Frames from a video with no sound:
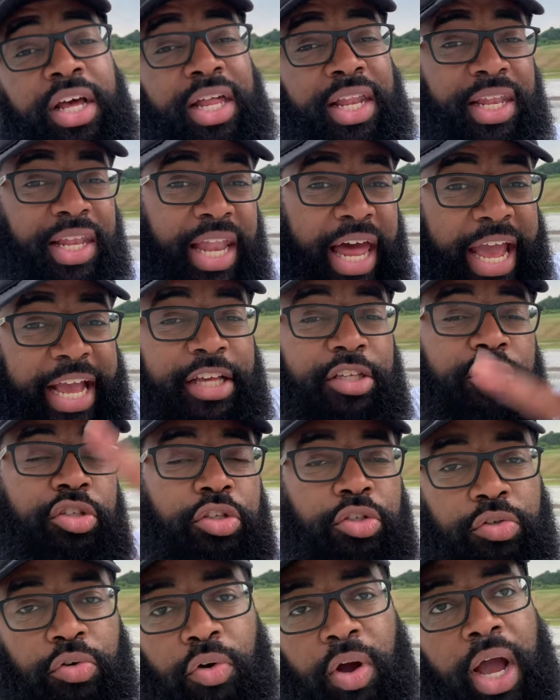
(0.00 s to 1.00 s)
like,
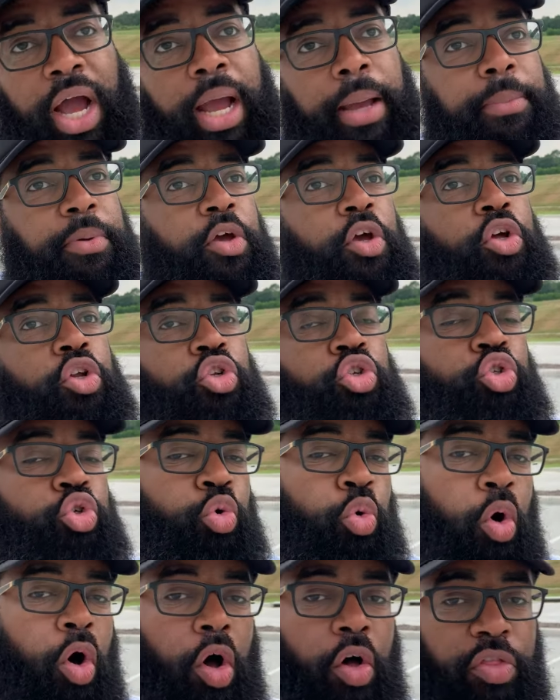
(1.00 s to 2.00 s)
subscribe,
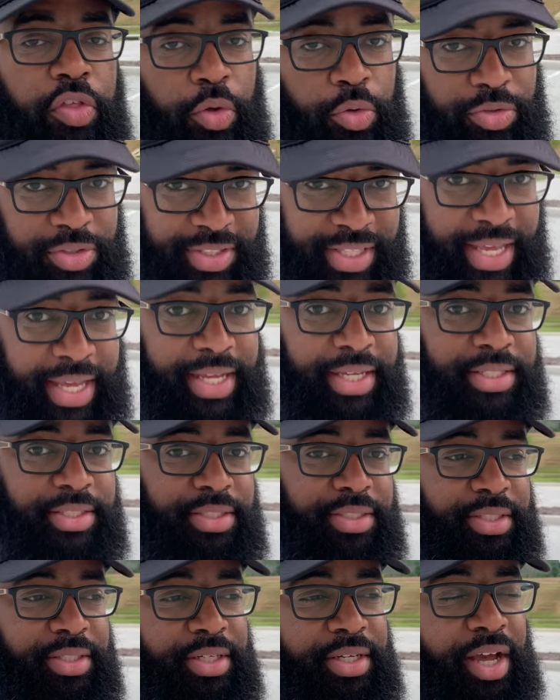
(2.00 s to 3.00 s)
do all those
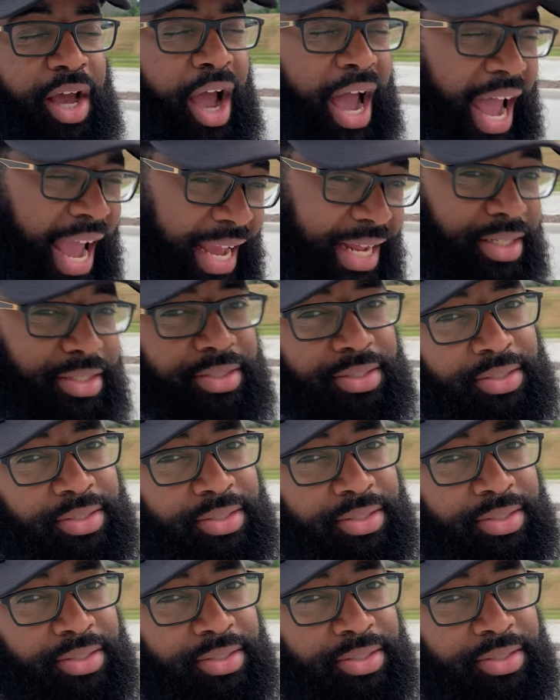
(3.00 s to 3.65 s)
things. All right?